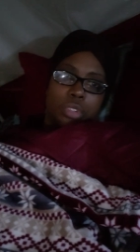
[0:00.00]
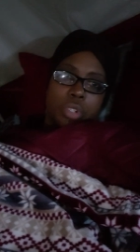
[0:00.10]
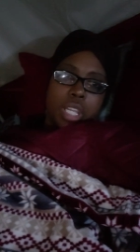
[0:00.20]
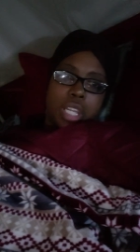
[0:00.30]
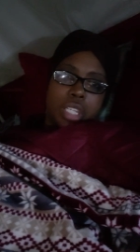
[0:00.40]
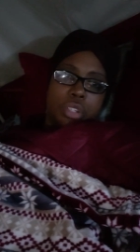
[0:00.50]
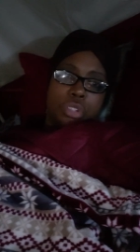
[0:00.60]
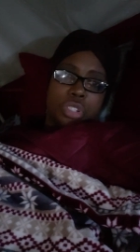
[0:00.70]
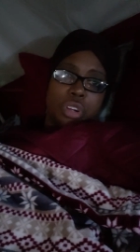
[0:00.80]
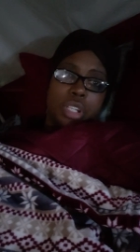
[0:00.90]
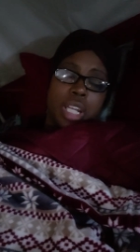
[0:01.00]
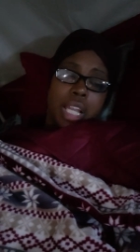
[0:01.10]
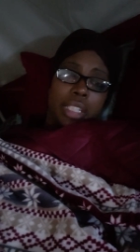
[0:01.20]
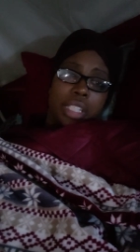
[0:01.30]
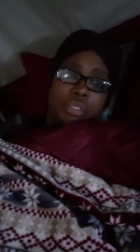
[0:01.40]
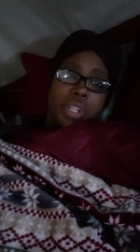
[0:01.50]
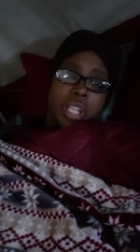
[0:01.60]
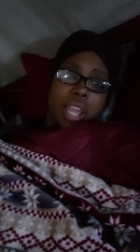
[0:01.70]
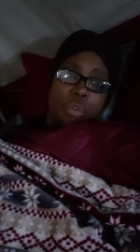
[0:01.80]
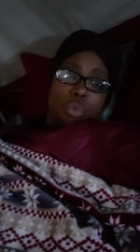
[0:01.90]
Okay, you start
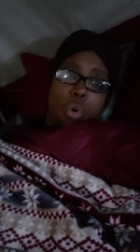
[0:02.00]
living that